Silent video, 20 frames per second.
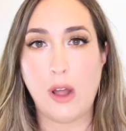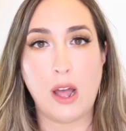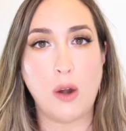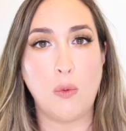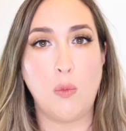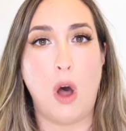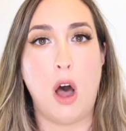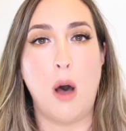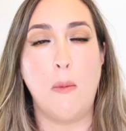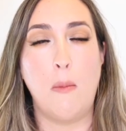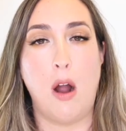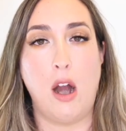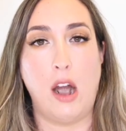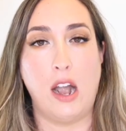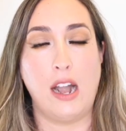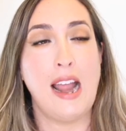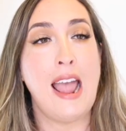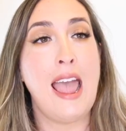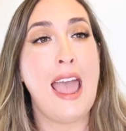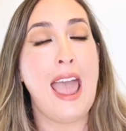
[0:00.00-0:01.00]
around
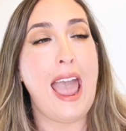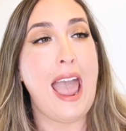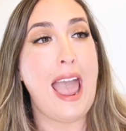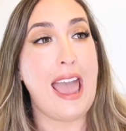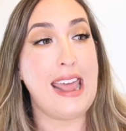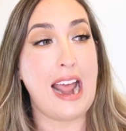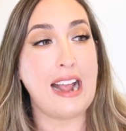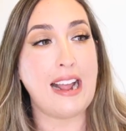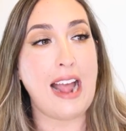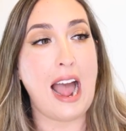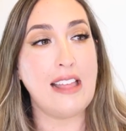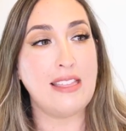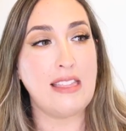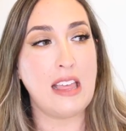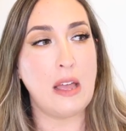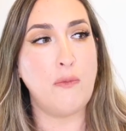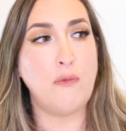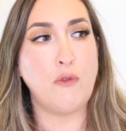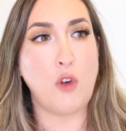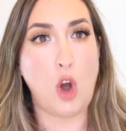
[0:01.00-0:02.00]
Walmart, and I got
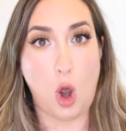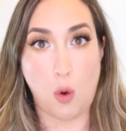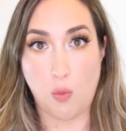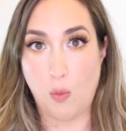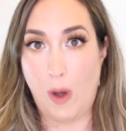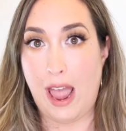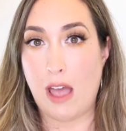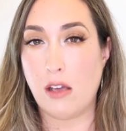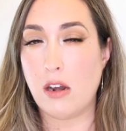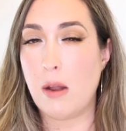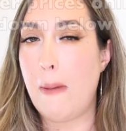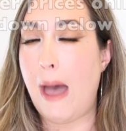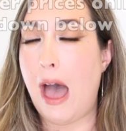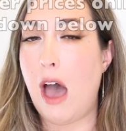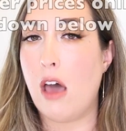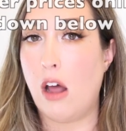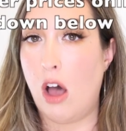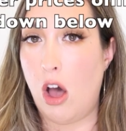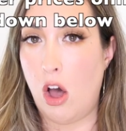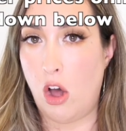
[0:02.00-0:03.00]
them for around
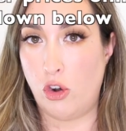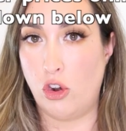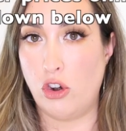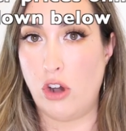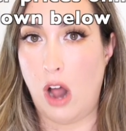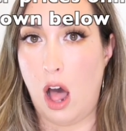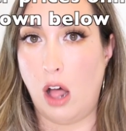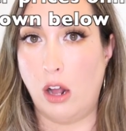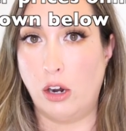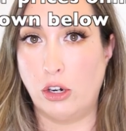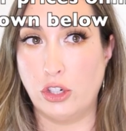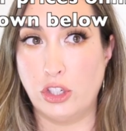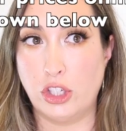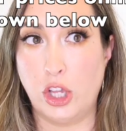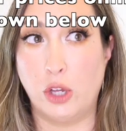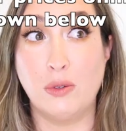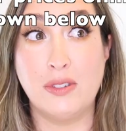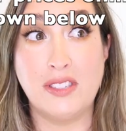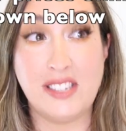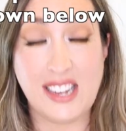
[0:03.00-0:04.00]
about a hundred dollars.
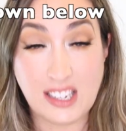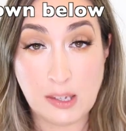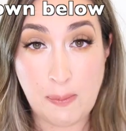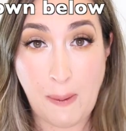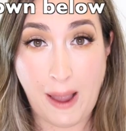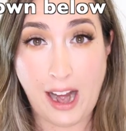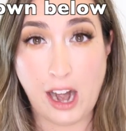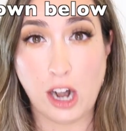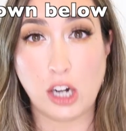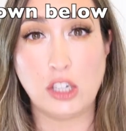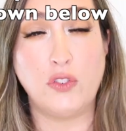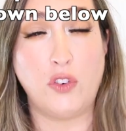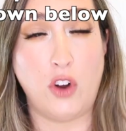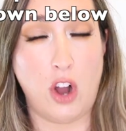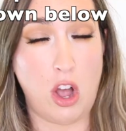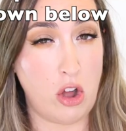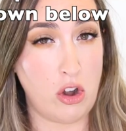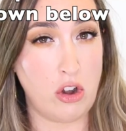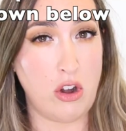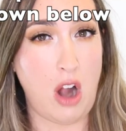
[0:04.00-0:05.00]
So six pairs for
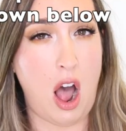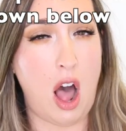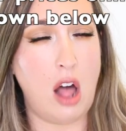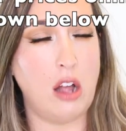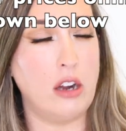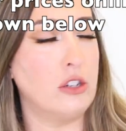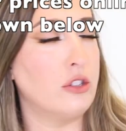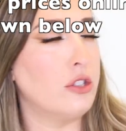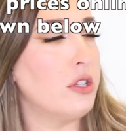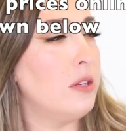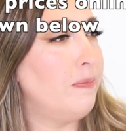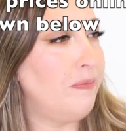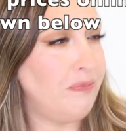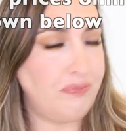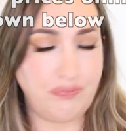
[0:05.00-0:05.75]
a hundred dollars.